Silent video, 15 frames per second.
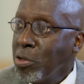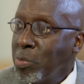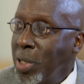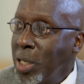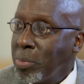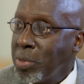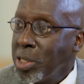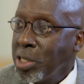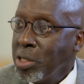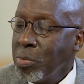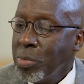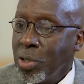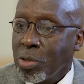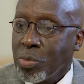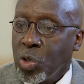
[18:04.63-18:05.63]
Baptist in
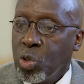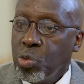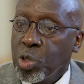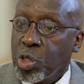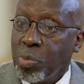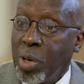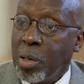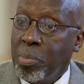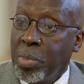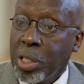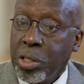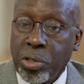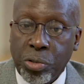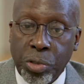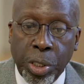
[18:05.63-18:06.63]
Baltimore, who was my
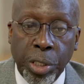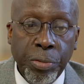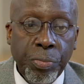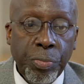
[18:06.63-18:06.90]
mentor,